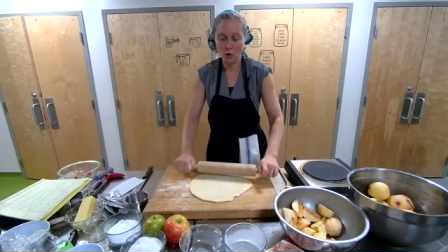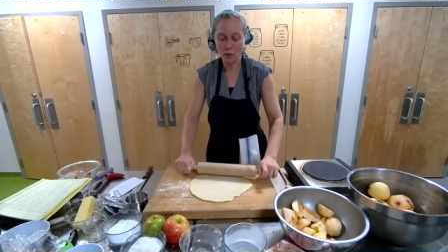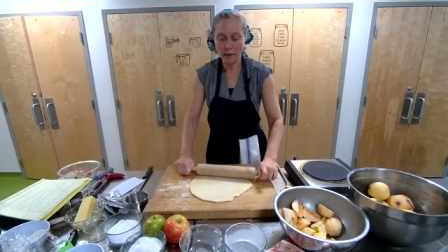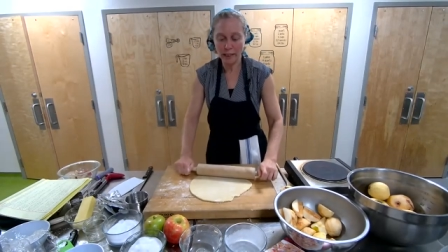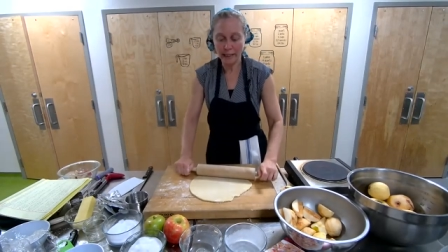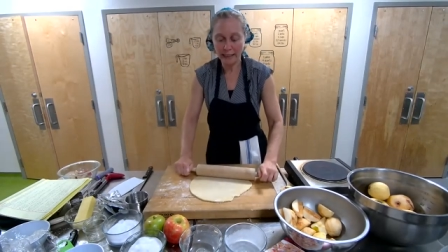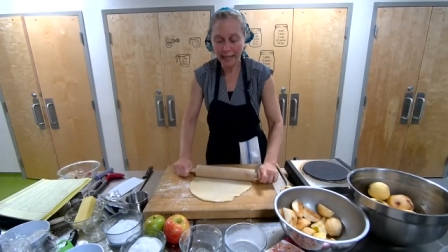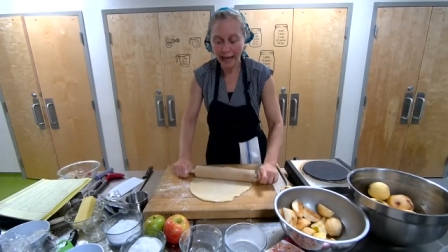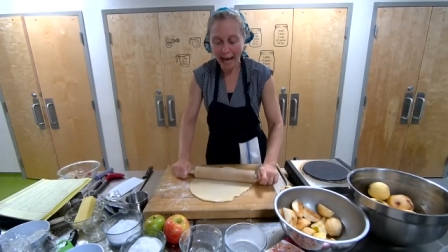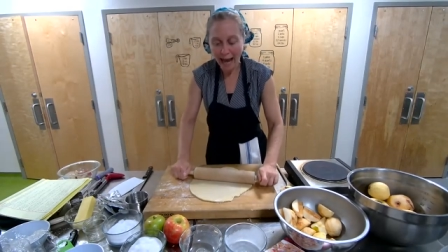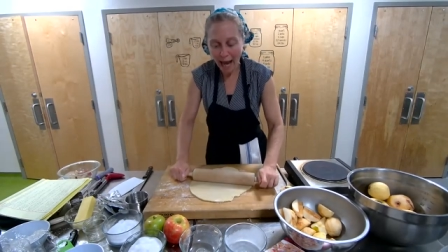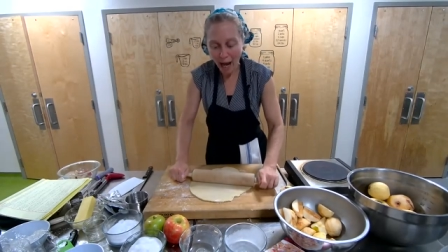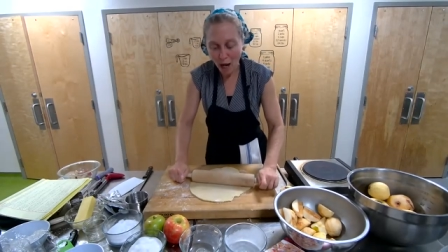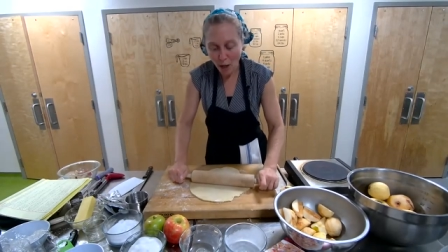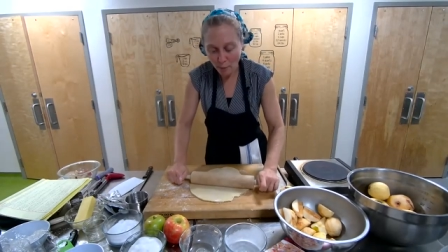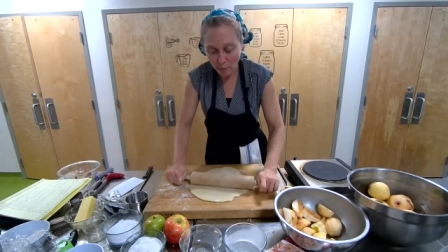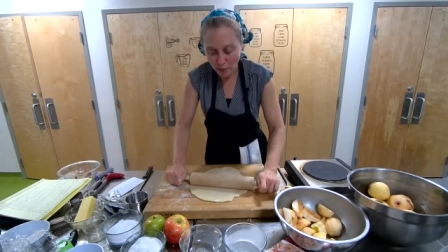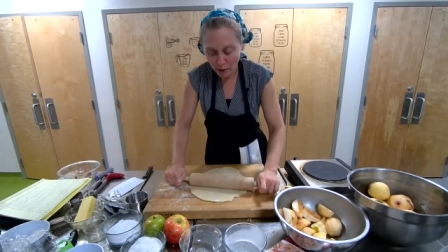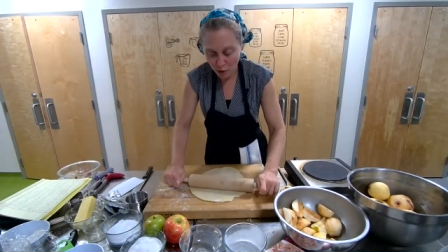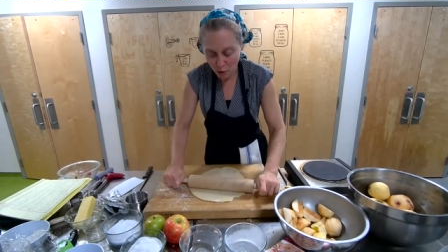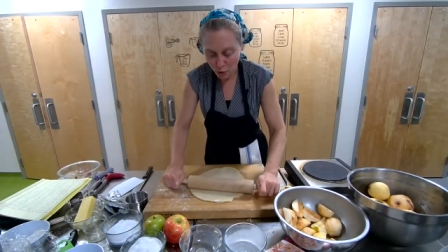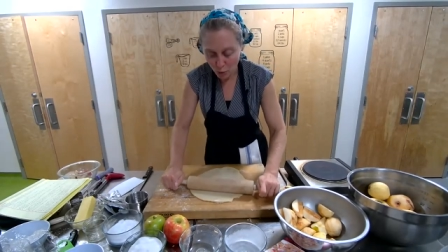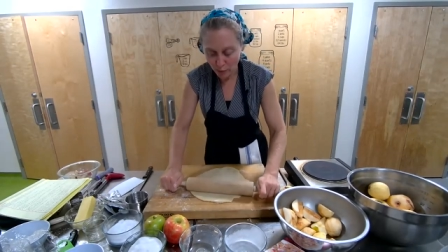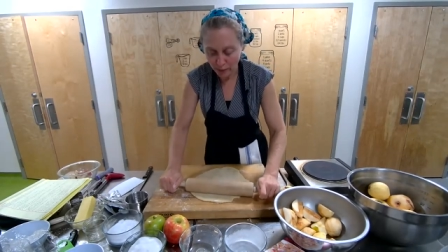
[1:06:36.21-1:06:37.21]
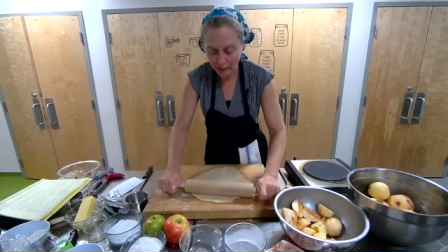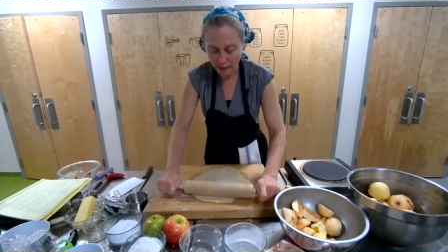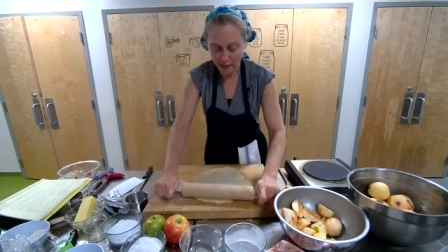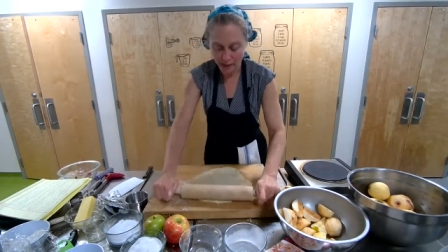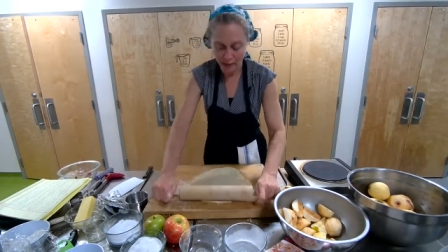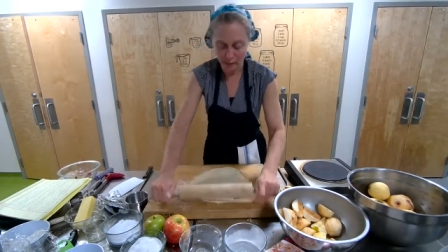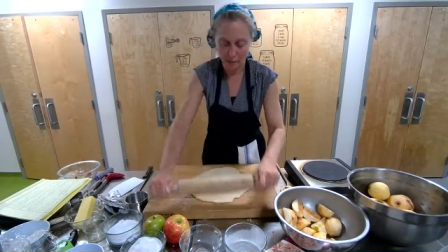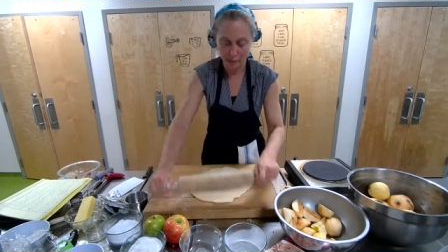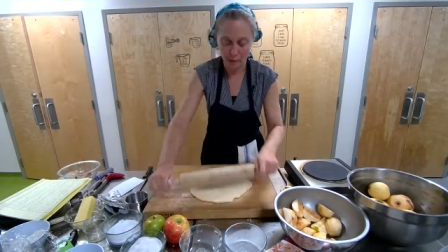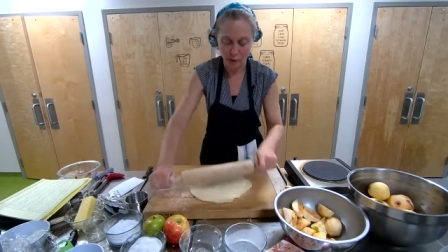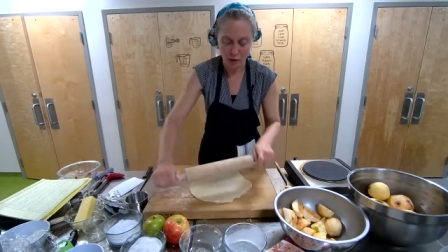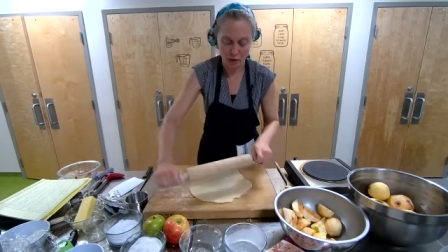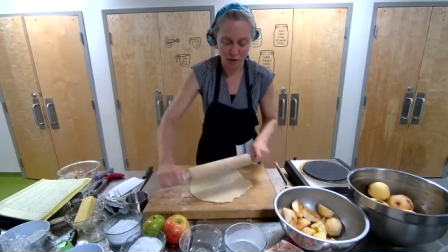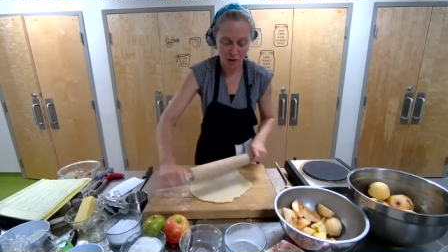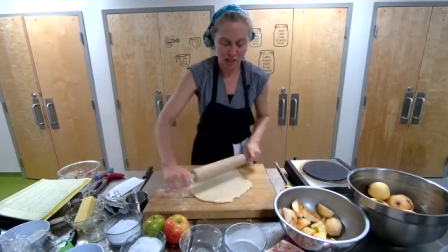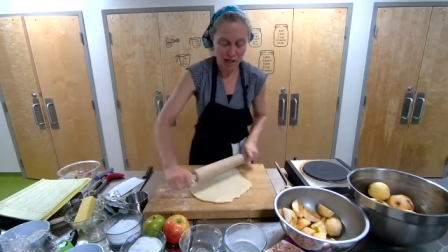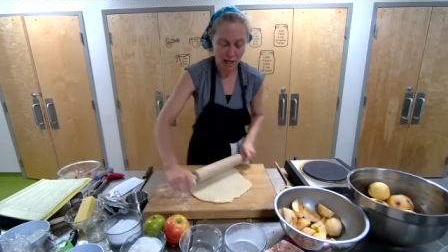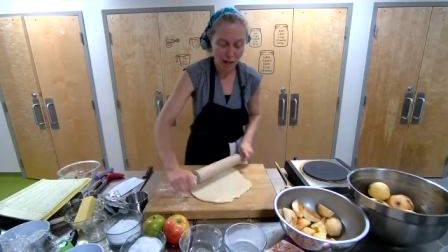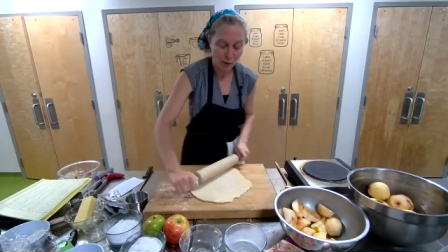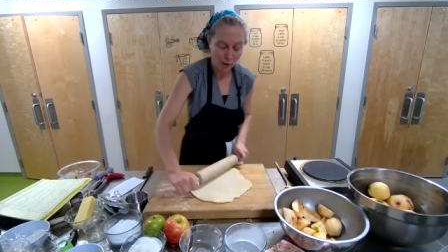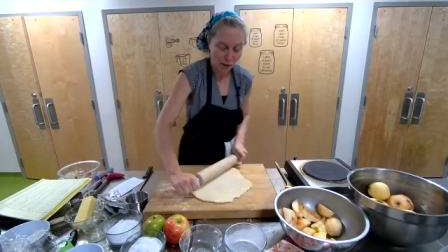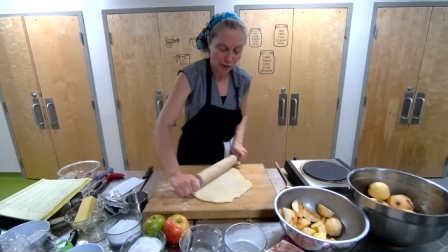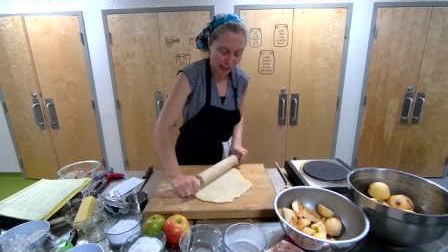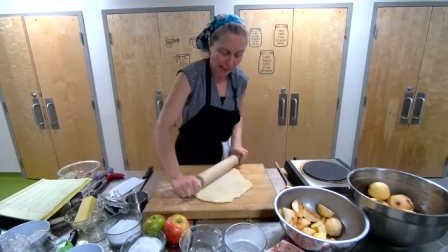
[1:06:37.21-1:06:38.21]
like how much weight to push
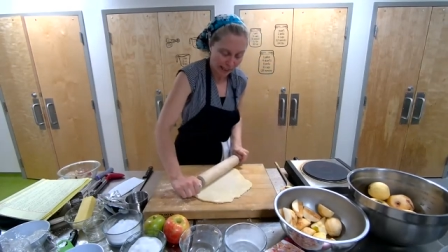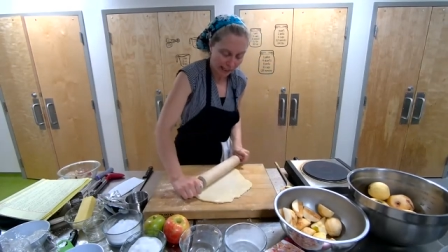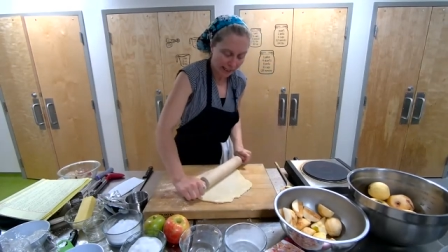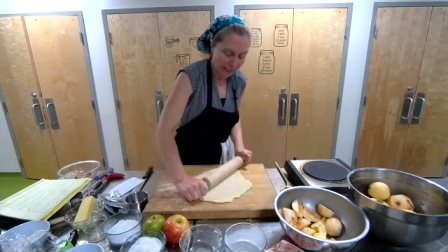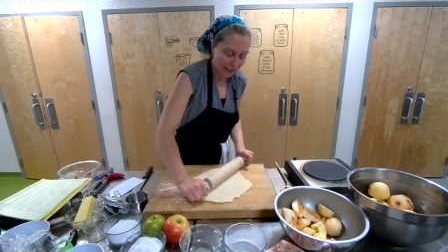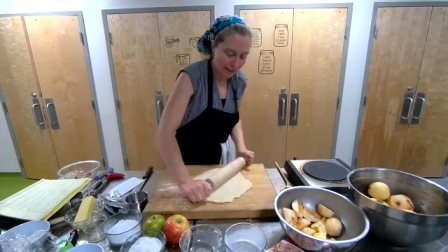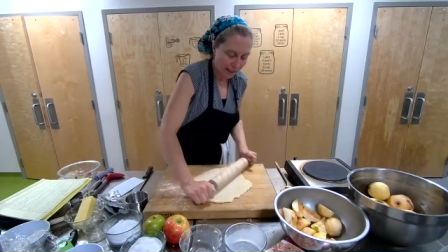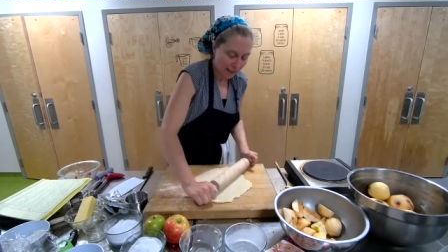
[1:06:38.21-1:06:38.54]
down on it.